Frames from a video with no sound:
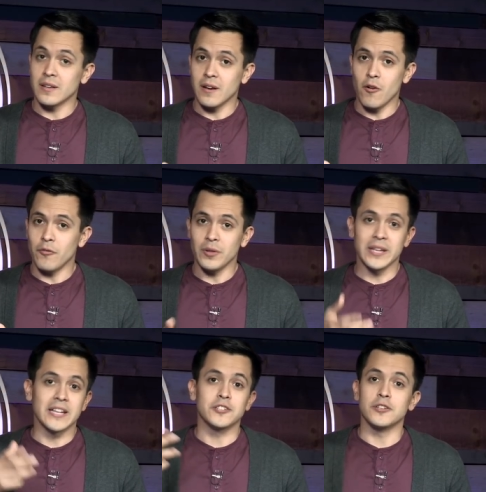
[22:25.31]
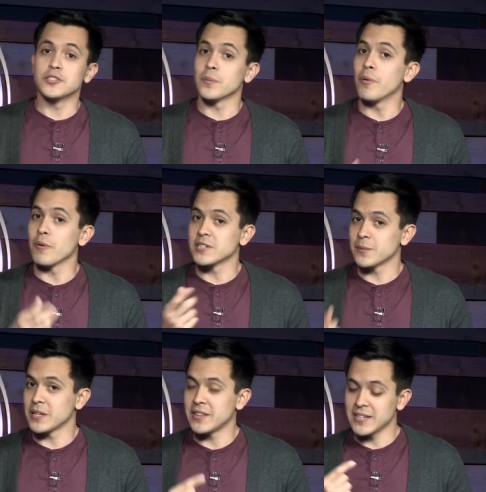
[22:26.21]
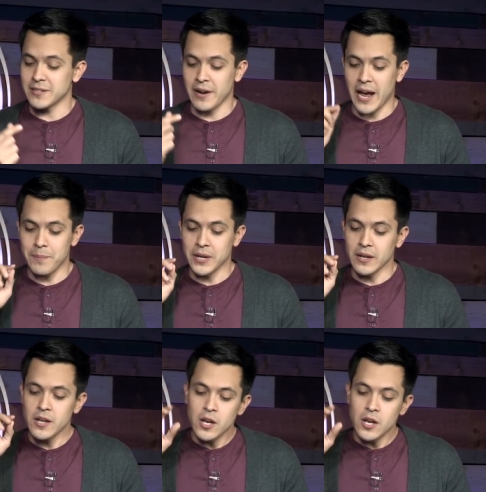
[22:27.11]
hopefully get you to support some of the things that are happening.